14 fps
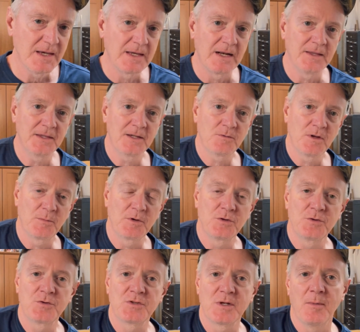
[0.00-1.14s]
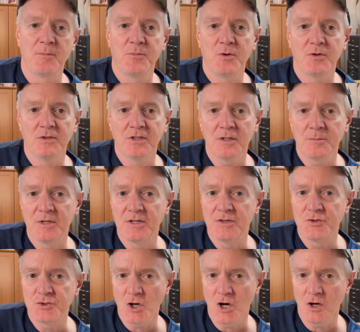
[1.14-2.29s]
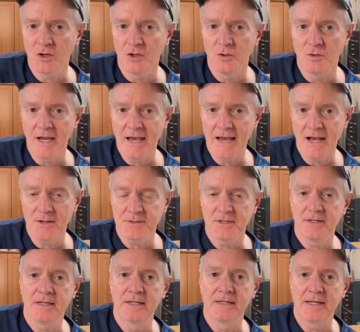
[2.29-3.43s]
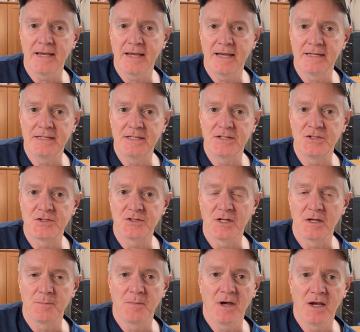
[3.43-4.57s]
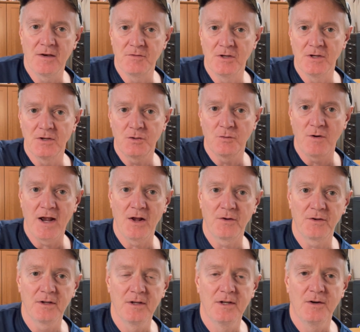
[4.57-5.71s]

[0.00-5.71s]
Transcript: and I think what I'm going to do is I'm going to pull a little bit of the charcoal out and add in some of the ground